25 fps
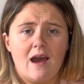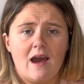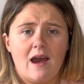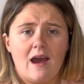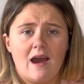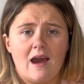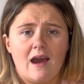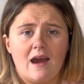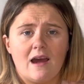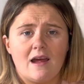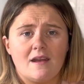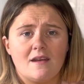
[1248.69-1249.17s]

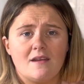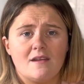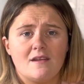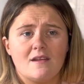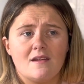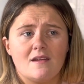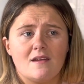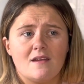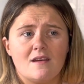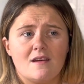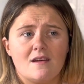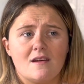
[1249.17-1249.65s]
and
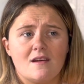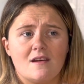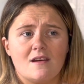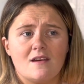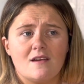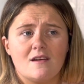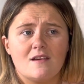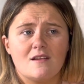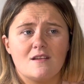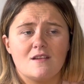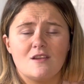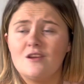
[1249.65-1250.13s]

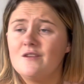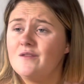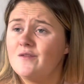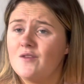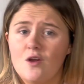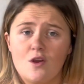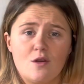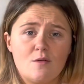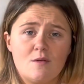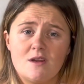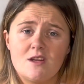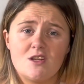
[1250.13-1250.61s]
your
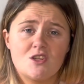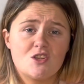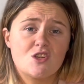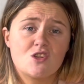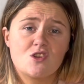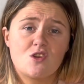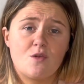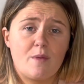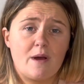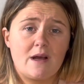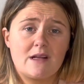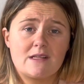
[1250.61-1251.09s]
following will
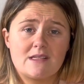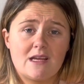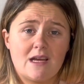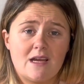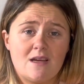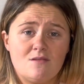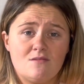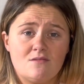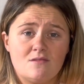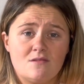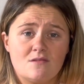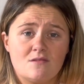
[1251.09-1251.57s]
just go back
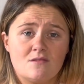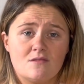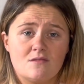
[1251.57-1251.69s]
down.